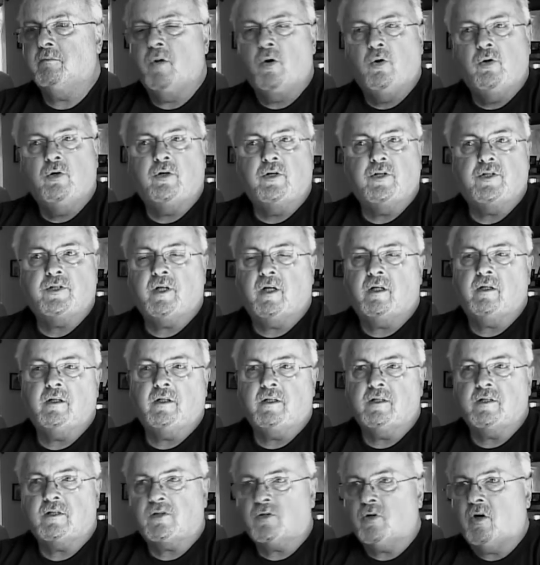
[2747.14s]
motor
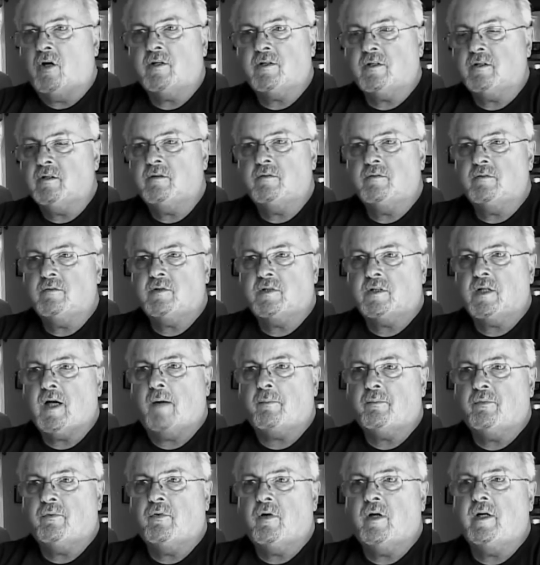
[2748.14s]
suddenly start to
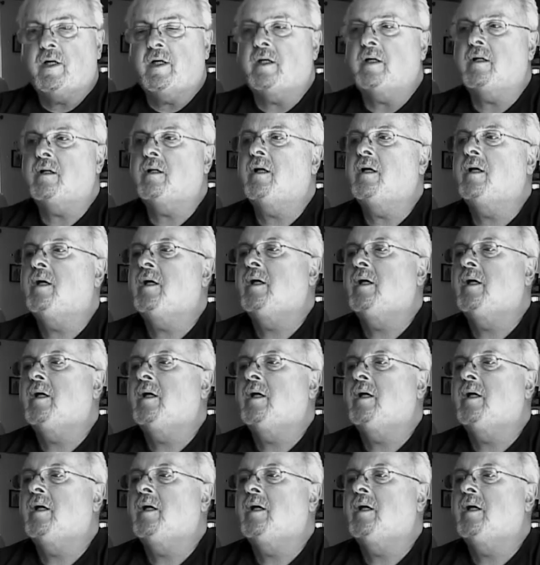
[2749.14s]
stop running?